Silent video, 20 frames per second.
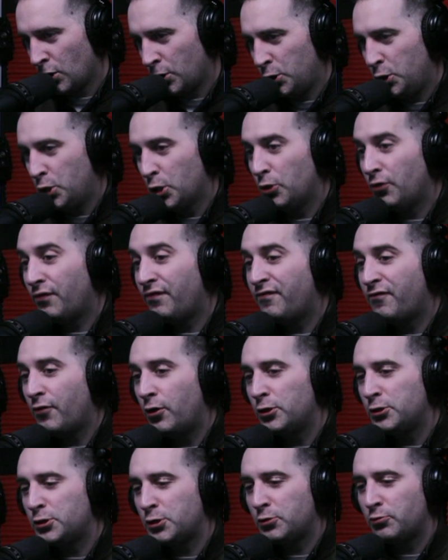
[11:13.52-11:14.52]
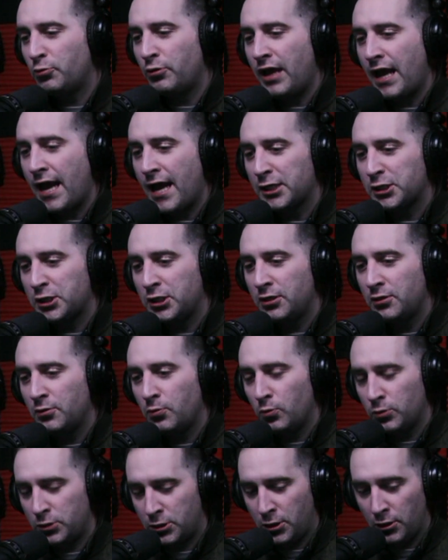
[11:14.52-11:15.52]
Your first reaction
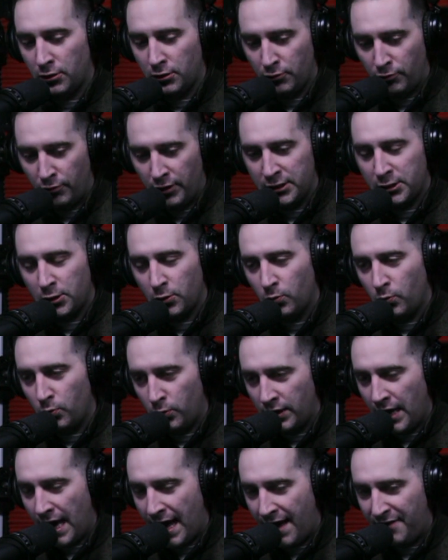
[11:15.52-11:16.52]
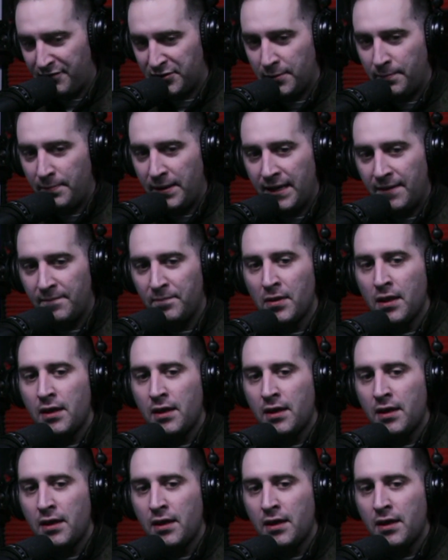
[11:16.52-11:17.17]
to Larissa would have to be,